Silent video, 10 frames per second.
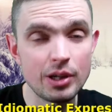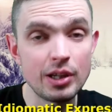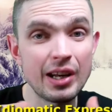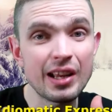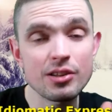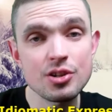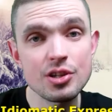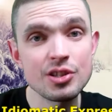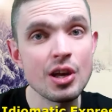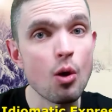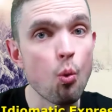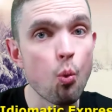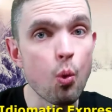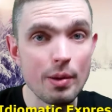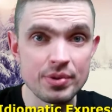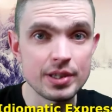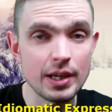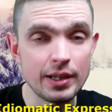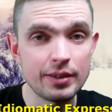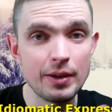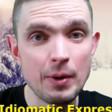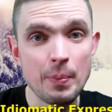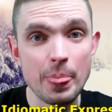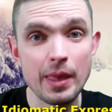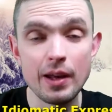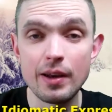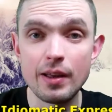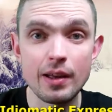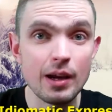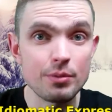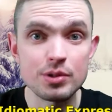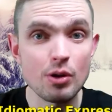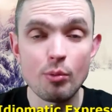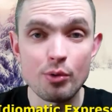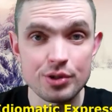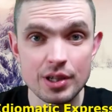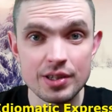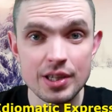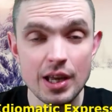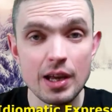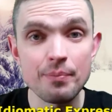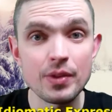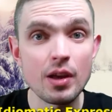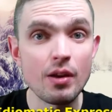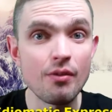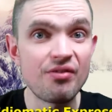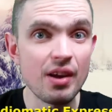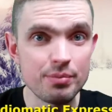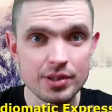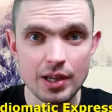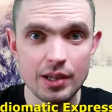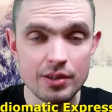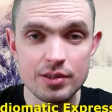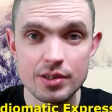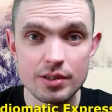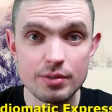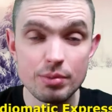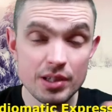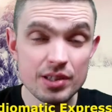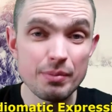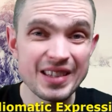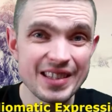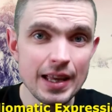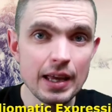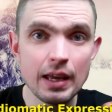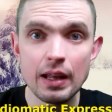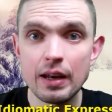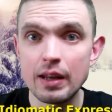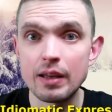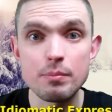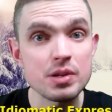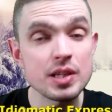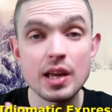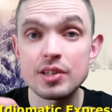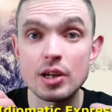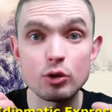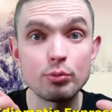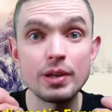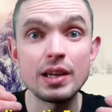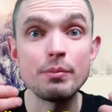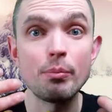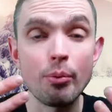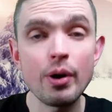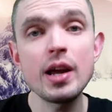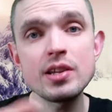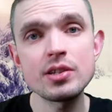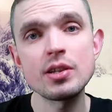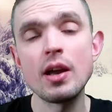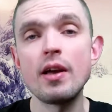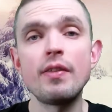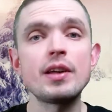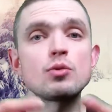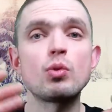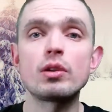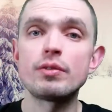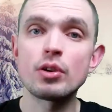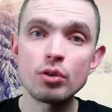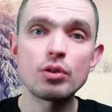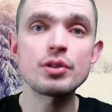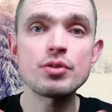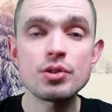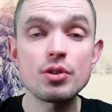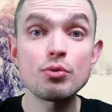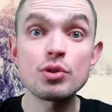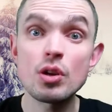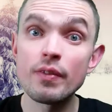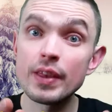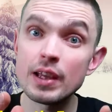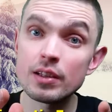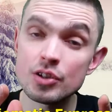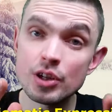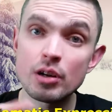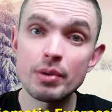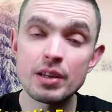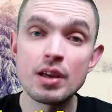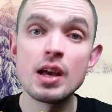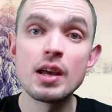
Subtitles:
right? In English, it's website. And I was almost going to say website. But it's a mistake, and mistakes are to be embraced. That's one of the cornerstones of the English harmony